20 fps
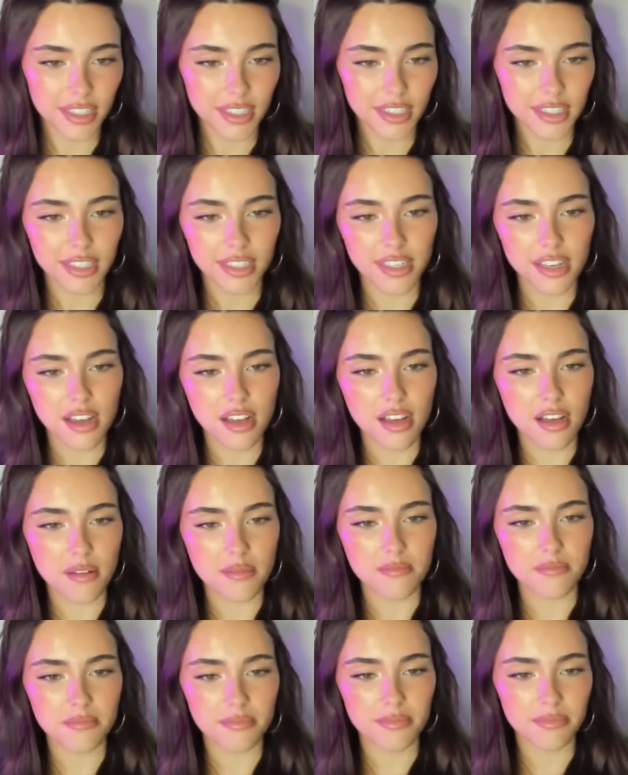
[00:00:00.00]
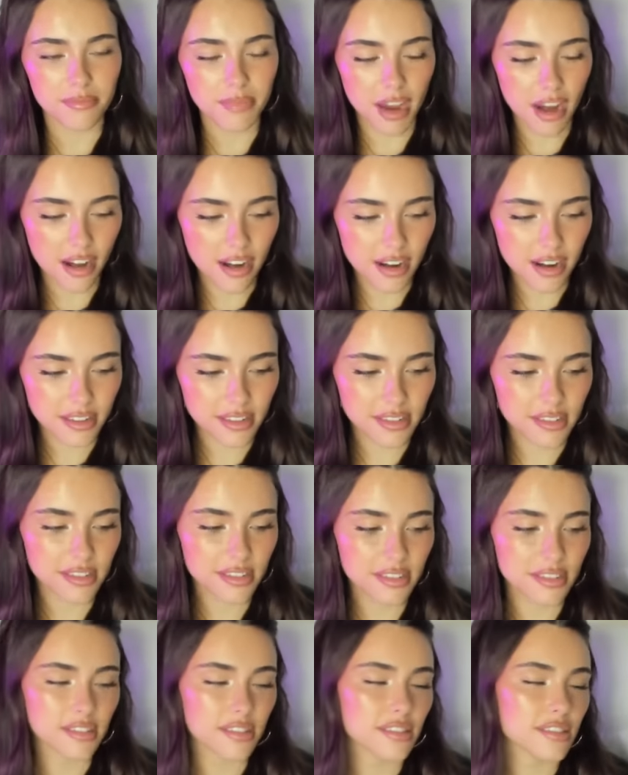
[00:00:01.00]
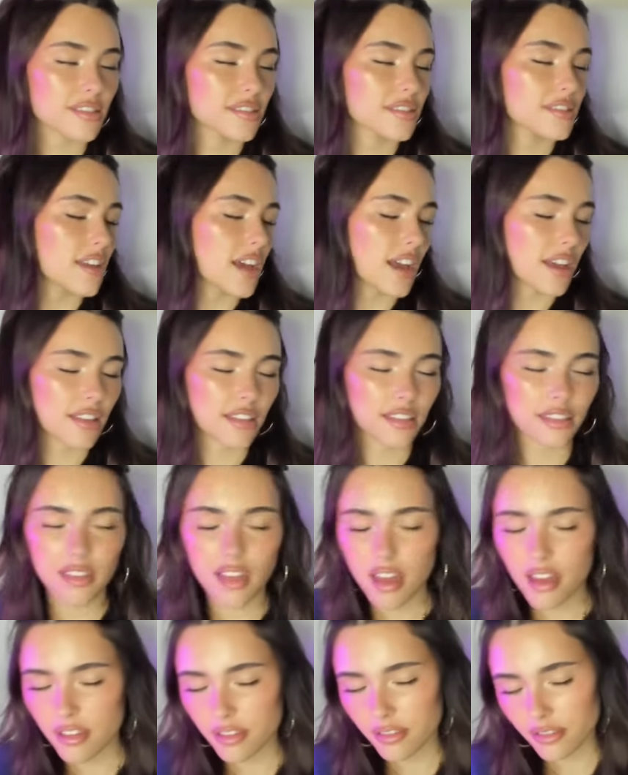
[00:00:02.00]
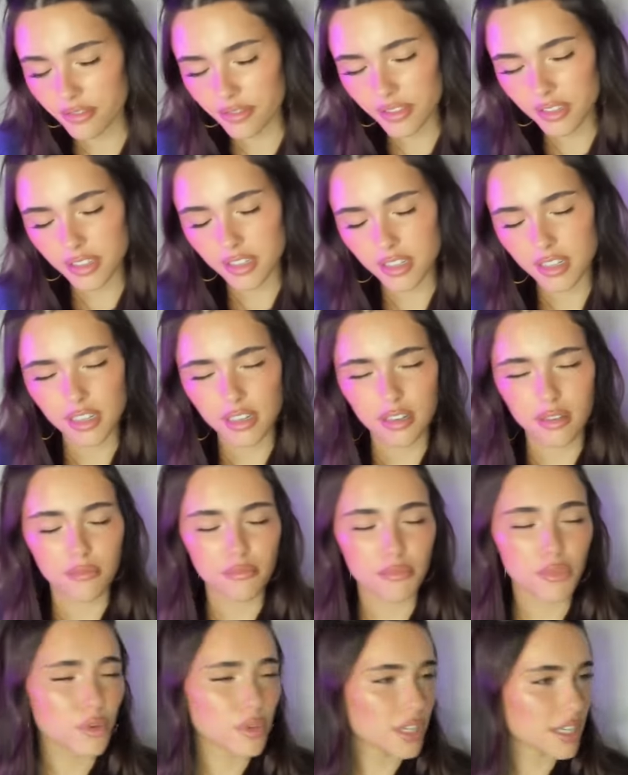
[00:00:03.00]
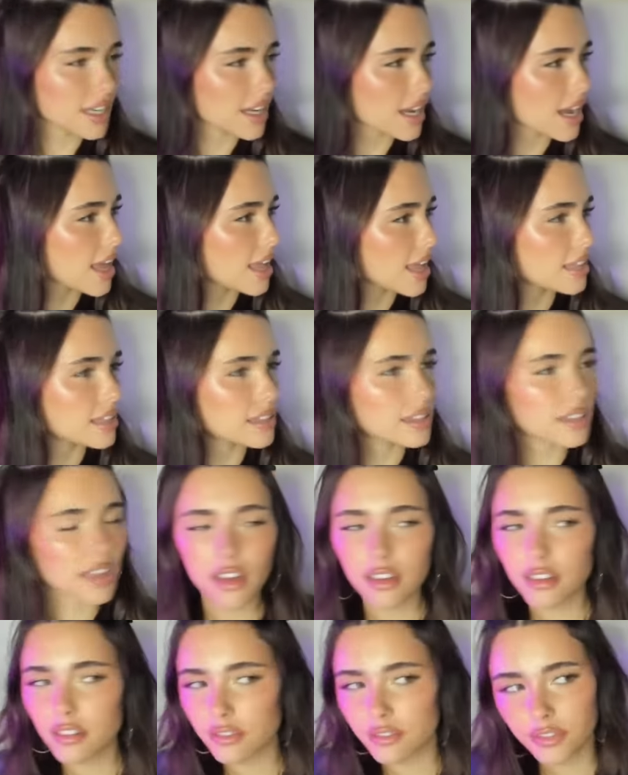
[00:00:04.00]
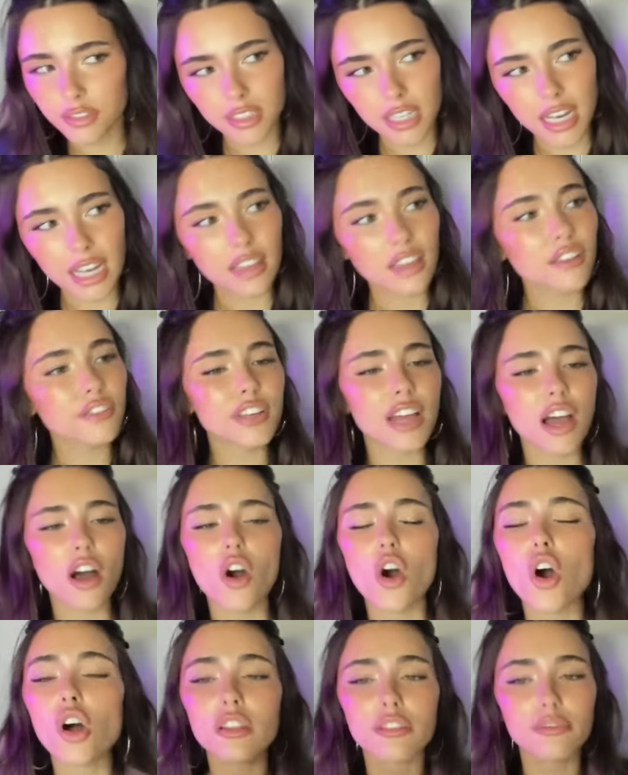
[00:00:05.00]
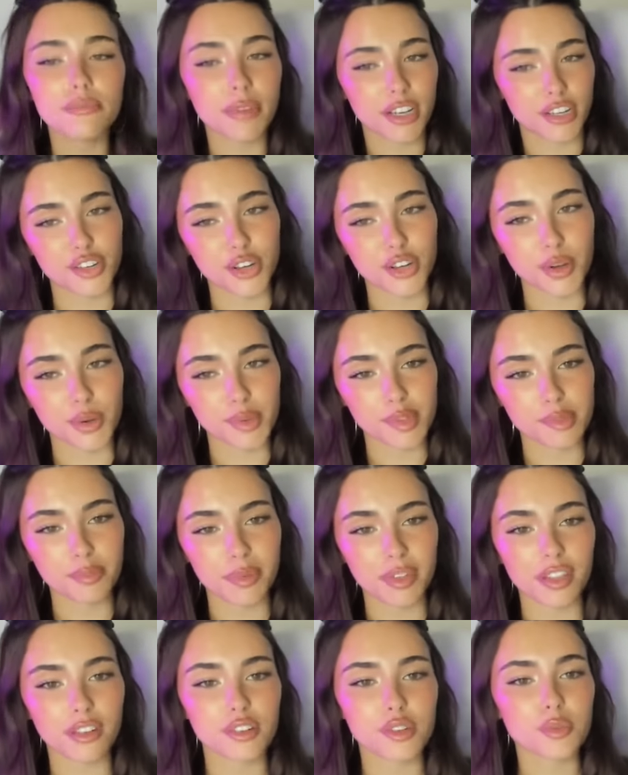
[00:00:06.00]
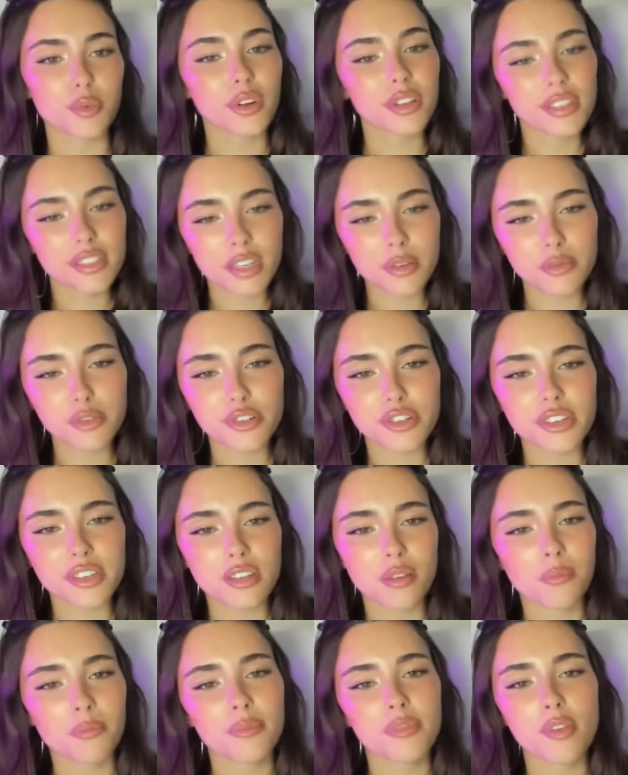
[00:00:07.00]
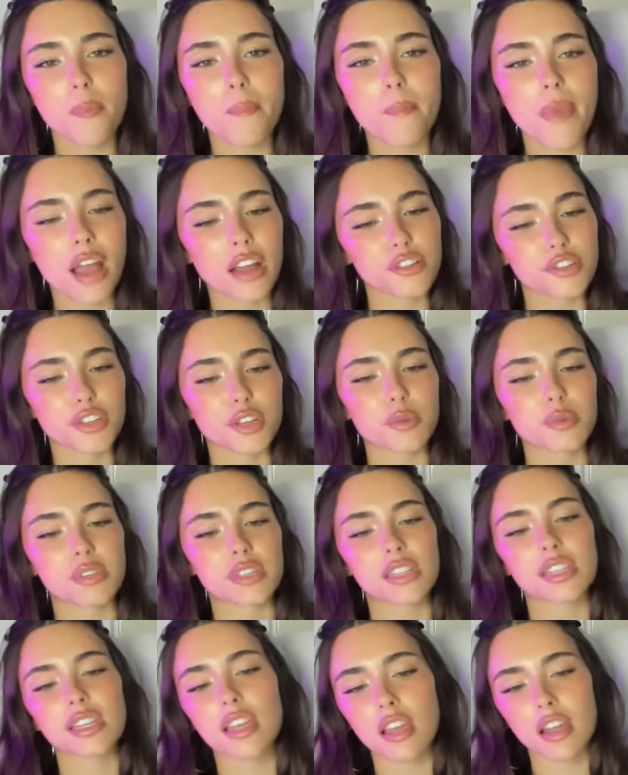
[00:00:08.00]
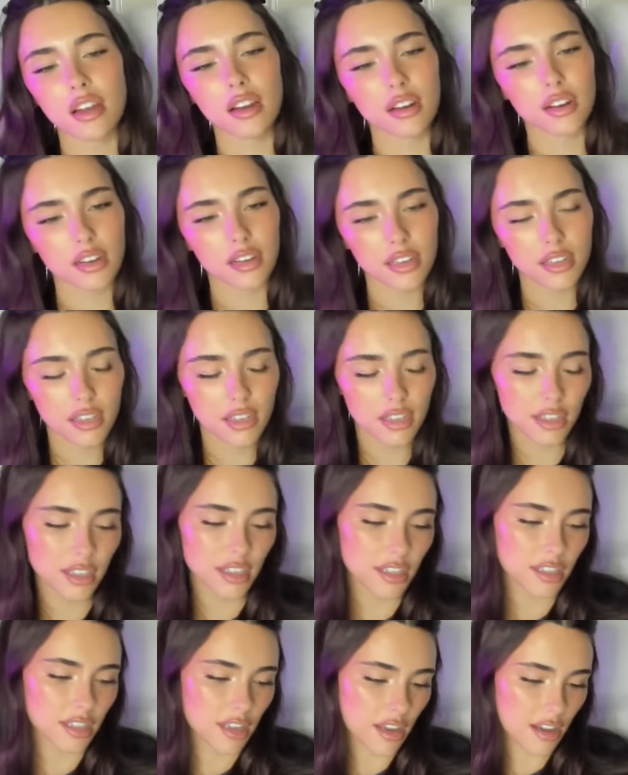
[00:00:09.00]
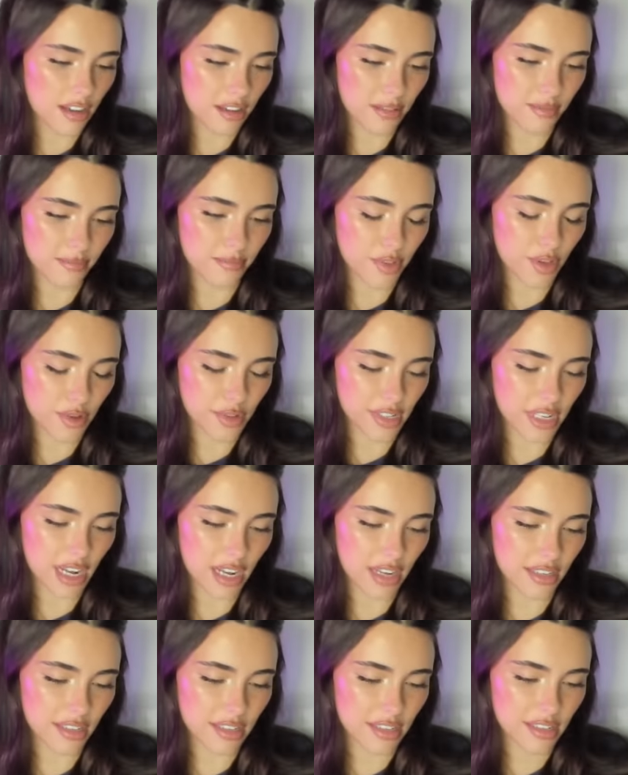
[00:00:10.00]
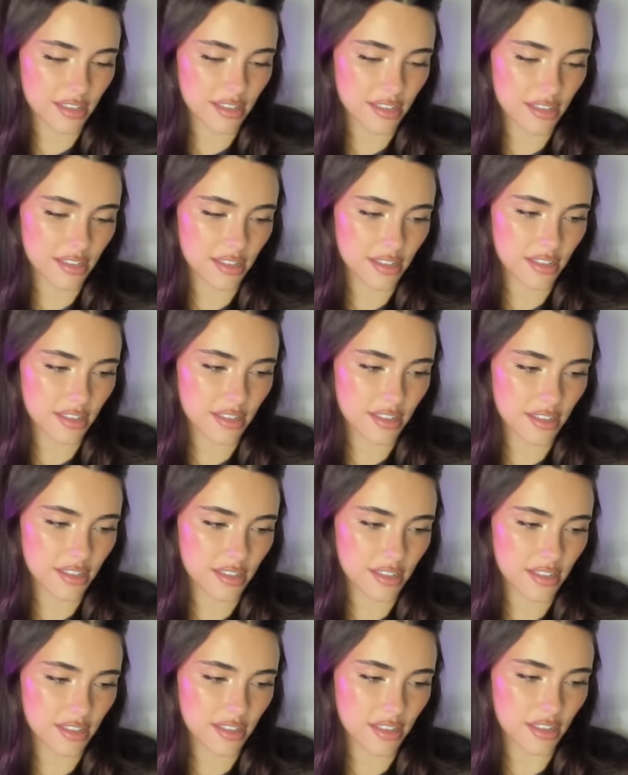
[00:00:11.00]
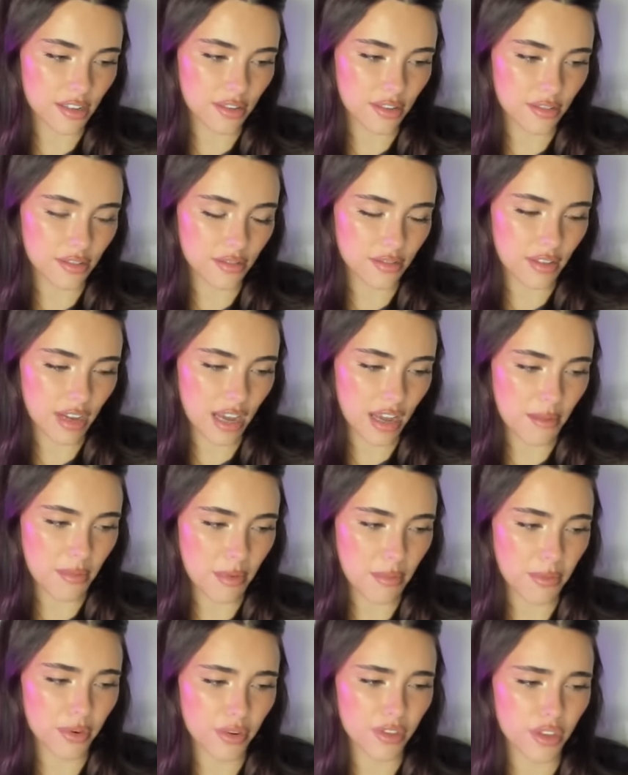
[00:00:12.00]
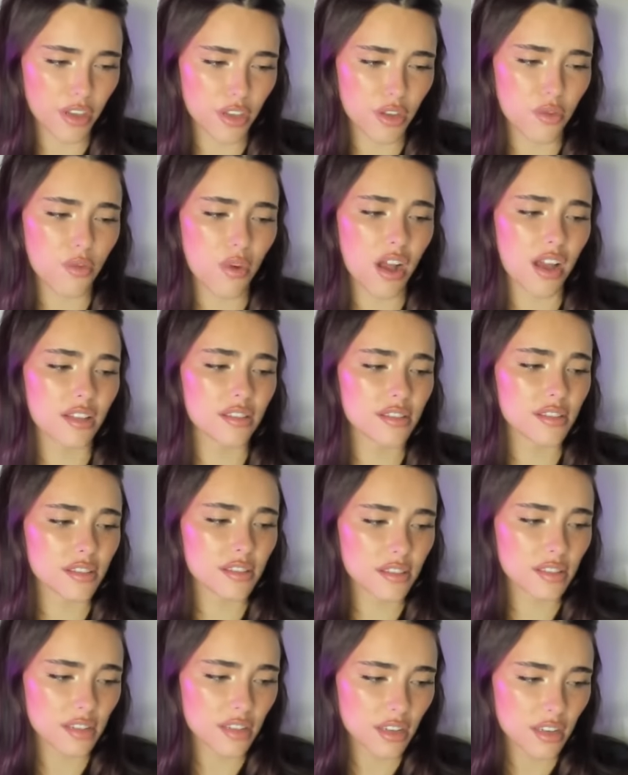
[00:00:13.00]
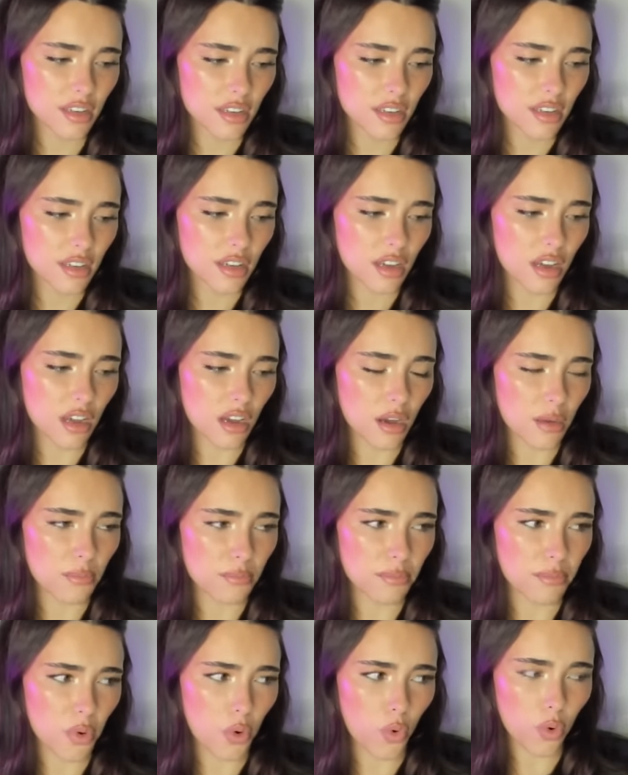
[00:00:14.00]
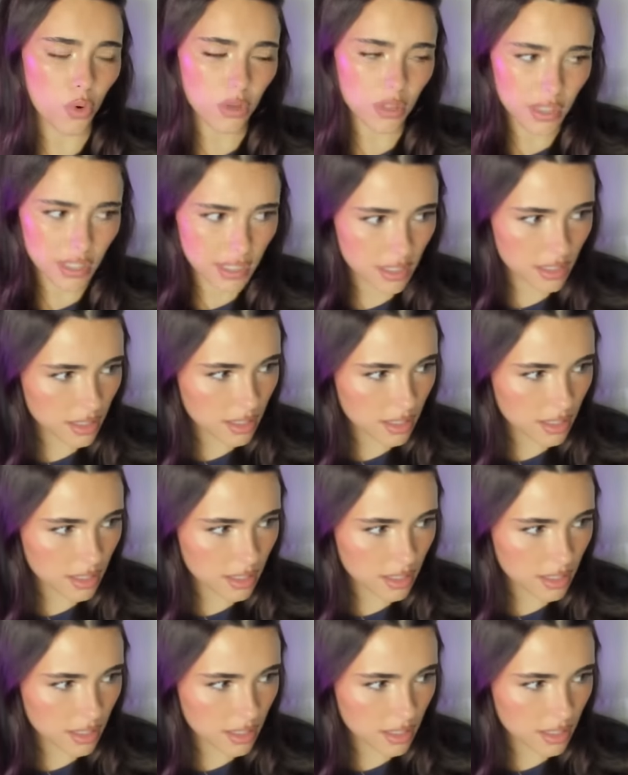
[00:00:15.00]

Um, Paris, I loved. Munich, I loved. I loved all of my shows, but there's ones that were just some some magic was in the air. Um, those nights, you know, I remember in the U.S., um, Portland